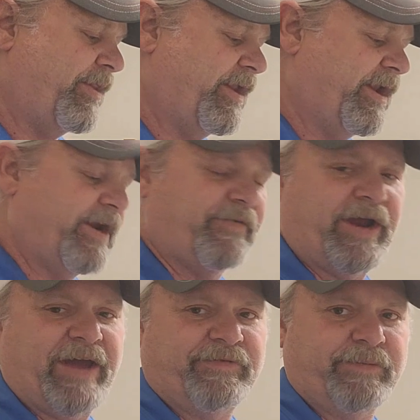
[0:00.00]
that I never
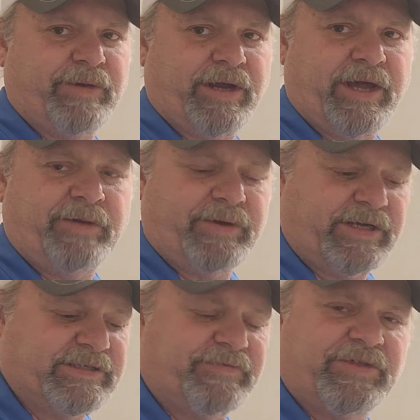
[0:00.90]
have to bug out
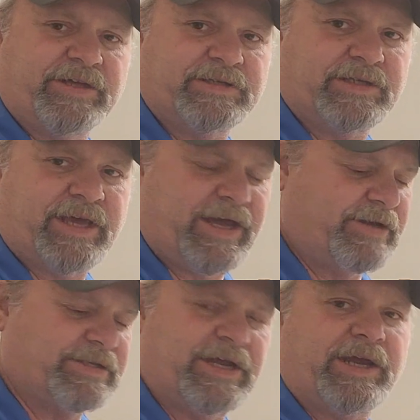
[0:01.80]
because everything's at the
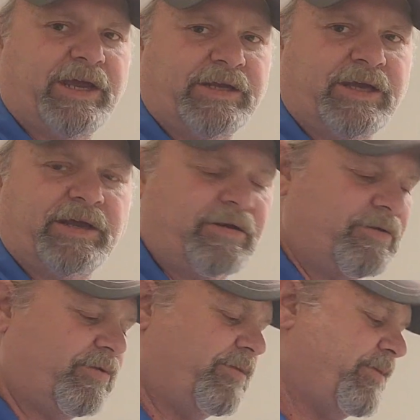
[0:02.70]
house and I can't take it all
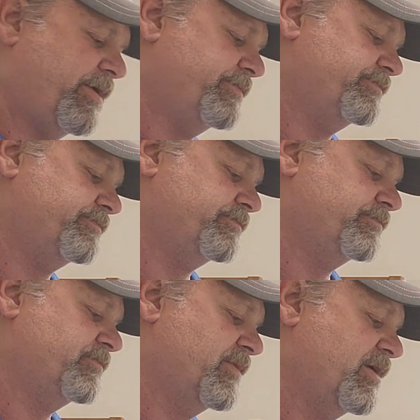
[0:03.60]
with me.
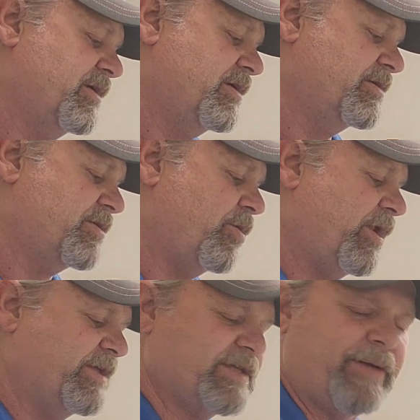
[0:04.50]
So
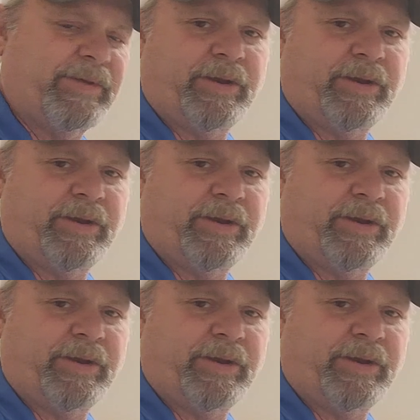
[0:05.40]
unless I'm